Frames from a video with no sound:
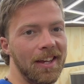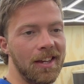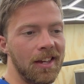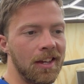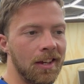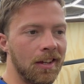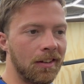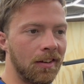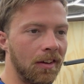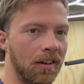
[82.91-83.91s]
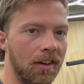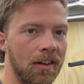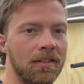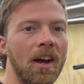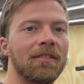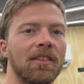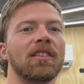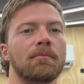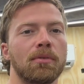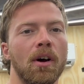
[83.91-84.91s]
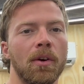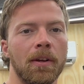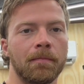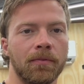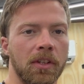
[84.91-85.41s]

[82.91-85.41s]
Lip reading: It is obviously blowing.